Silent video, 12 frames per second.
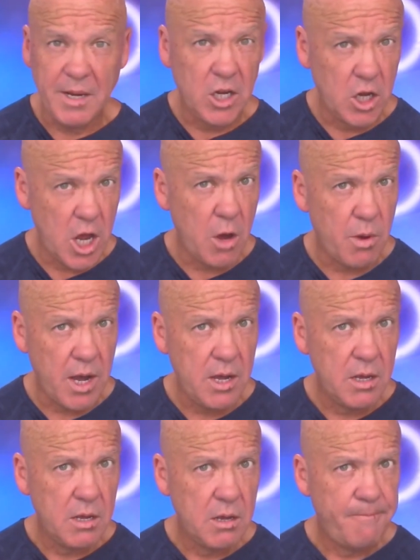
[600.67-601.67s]
lower
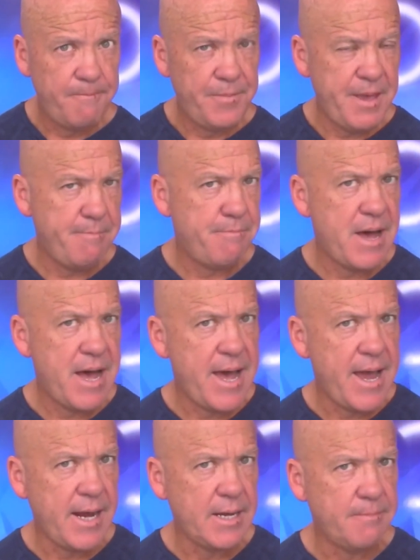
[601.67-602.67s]
than
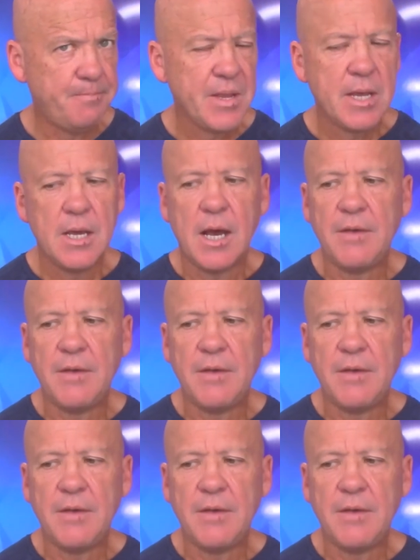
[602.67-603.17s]
paid. And